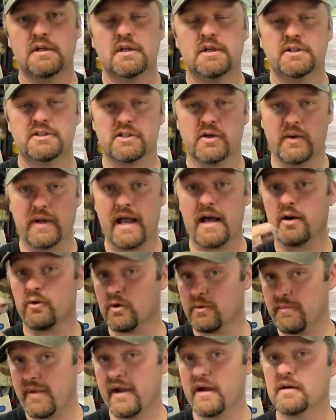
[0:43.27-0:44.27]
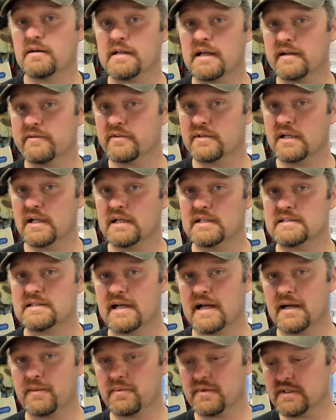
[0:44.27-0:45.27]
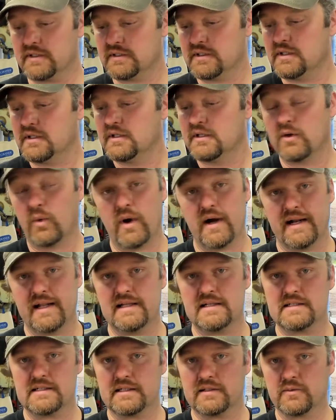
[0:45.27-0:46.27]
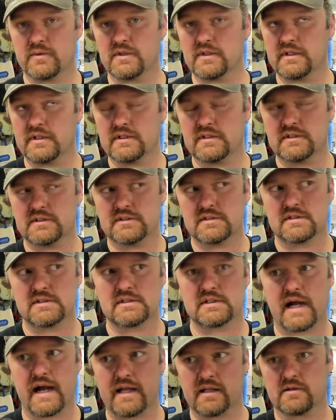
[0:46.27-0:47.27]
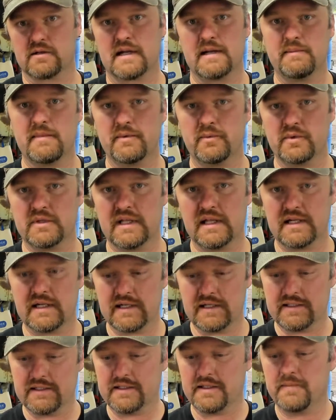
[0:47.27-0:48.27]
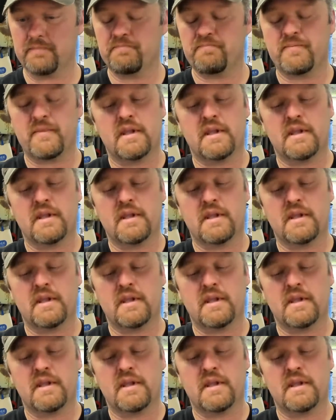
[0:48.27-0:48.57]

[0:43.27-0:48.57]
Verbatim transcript: showing how to repair that if it does happen. Quite easy, really. Skylar came up with that idea.